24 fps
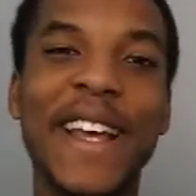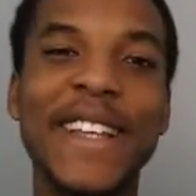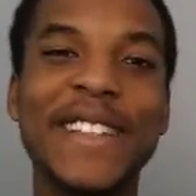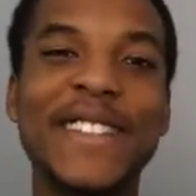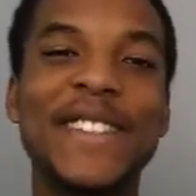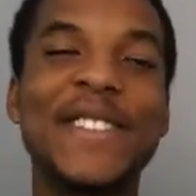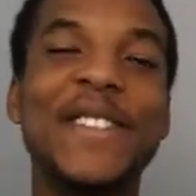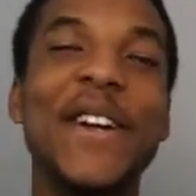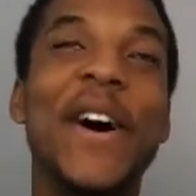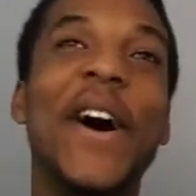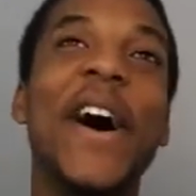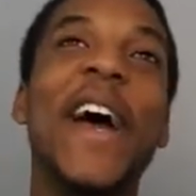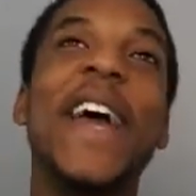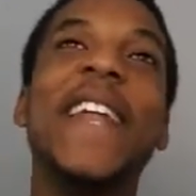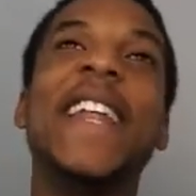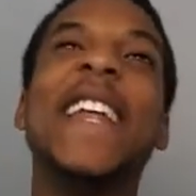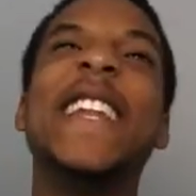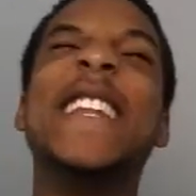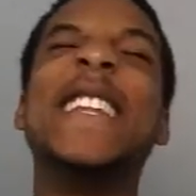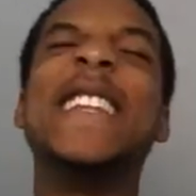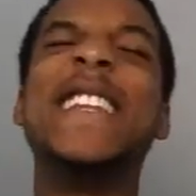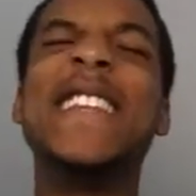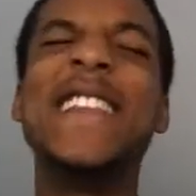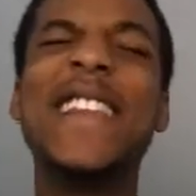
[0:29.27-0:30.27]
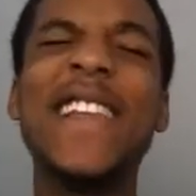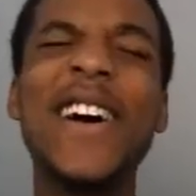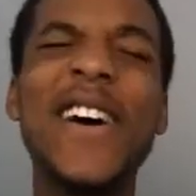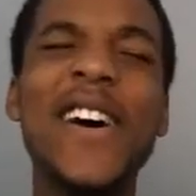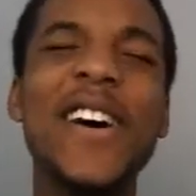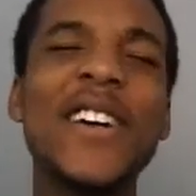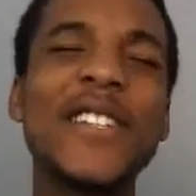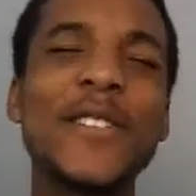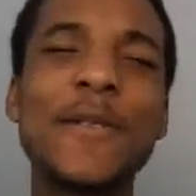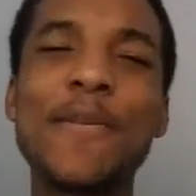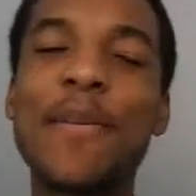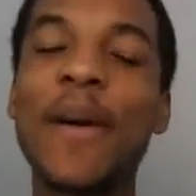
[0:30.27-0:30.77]
it started and the
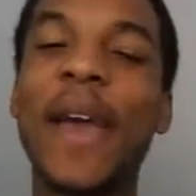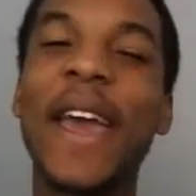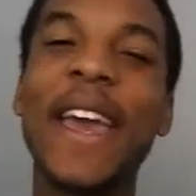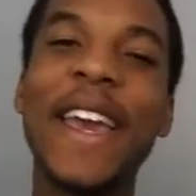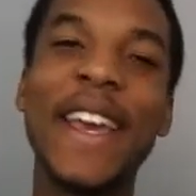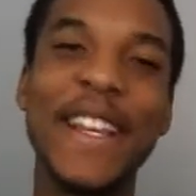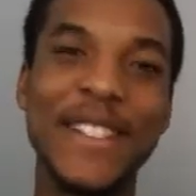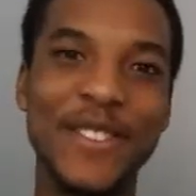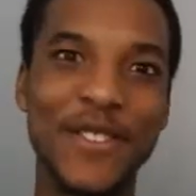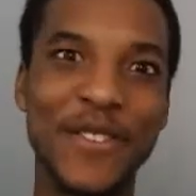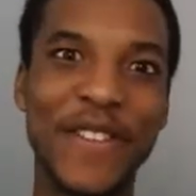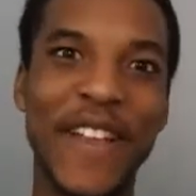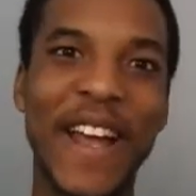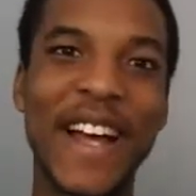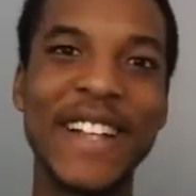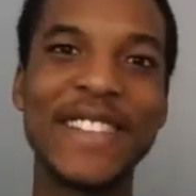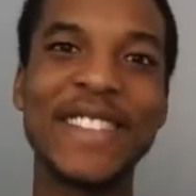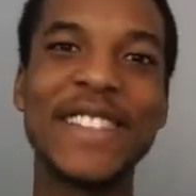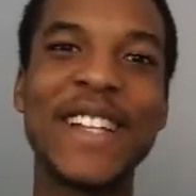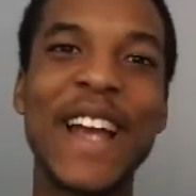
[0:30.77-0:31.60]
last page of that